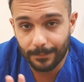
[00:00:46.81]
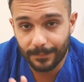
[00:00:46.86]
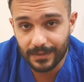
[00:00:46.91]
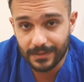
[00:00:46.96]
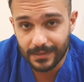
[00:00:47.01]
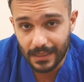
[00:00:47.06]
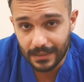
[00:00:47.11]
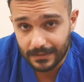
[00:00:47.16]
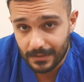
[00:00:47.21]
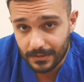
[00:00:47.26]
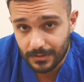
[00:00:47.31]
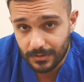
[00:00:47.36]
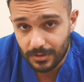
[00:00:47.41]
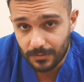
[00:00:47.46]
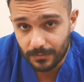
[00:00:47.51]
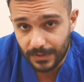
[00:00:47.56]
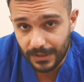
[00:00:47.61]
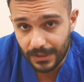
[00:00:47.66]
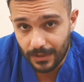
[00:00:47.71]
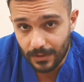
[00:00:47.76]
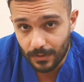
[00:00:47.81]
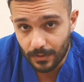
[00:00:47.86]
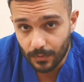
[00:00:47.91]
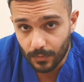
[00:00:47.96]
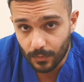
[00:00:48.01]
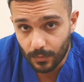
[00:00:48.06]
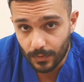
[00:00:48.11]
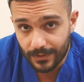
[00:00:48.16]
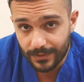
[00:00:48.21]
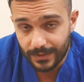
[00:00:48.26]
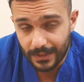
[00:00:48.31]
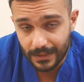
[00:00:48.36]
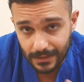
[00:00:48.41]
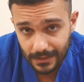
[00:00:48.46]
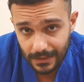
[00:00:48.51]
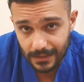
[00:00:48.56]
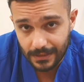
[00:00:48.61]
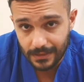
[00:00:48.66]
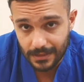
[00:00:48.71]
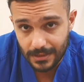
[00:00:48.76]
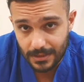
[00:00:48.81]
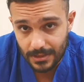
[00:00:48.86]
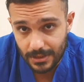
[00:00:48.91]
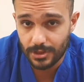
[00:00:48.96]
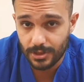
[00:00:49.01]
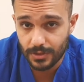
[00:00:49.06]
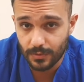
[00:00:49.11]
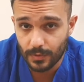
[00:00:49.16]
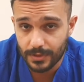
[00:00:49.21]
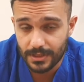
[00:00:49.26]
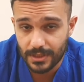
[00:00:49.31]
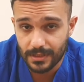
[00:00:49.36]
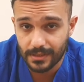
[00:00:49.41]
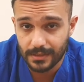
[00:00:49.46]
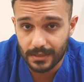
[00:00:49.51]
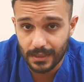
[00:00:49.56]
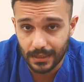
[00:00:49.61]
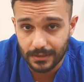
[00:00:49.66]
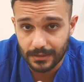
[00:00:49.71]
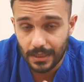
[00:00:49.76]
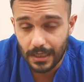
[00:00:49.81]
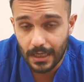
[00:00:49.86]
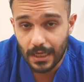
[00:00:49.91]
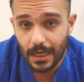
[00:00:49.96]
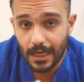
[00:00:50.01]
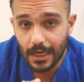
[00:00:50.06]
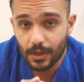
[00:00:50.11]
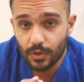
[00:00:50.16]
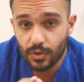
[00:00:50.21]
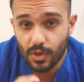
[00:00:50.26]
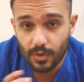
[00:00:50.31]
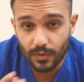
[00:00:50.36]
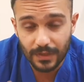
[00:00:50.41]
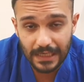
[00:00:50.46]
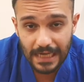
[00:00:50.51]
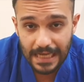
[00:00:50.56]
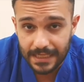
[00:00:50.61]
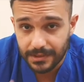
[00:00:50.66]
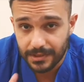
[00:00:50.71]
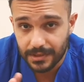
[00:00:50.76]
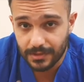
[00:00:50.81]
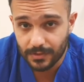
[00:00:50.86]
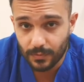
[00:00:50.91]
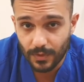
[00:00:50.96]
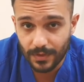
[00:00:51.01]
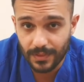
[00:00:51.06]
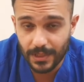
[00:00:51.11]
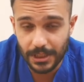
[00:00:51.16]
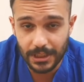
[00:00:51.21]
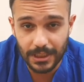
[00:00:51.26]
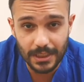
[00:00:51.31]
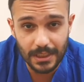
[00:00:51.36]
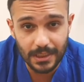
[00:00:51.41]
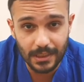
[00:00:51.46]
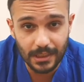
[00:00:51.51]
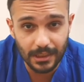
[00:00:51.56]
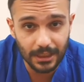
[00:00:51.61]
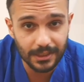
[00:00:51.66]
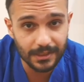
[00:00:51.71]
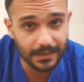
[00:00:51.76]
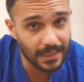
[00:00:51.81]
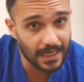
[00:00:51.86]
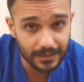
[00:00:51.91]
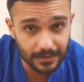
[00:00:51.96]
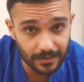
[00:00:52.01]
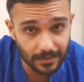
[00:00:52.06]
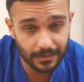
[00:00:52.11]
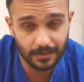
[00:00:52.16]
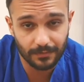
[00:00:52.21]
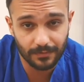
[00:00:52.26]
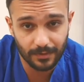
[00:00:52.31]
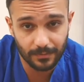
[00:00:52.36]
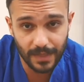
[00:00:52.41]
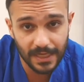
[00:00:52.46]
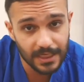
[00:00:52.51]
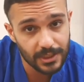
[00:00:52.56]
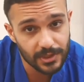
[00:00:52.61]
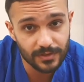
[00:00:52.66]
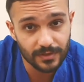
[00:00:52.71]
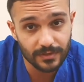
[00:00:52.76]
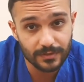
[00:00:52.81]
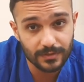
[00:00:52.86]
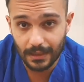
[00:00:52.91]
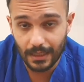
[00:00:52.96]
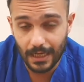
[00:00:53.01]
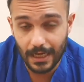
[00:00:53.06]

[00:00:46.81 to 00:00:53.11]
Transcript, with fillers: Presented to me with this ECG, which is not correlated with the clinical status of the patient.